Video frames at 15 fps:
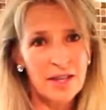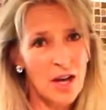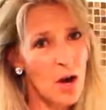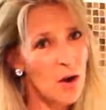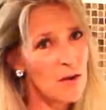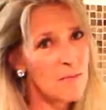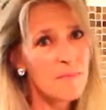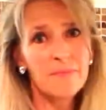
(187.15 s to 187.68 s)

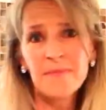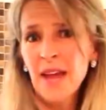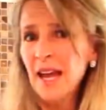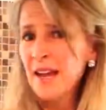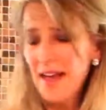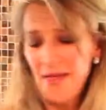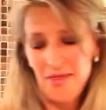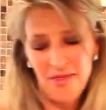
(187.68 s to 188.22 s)
go,
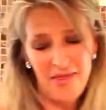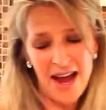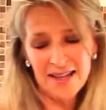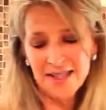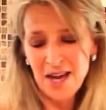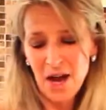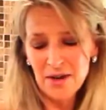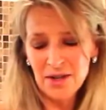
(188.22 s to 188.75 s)

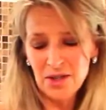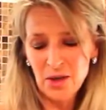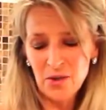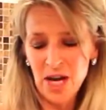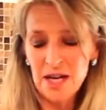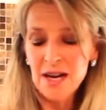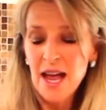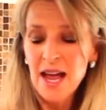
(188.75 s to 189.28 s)
that's how to
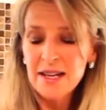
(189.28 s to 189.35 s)
do it.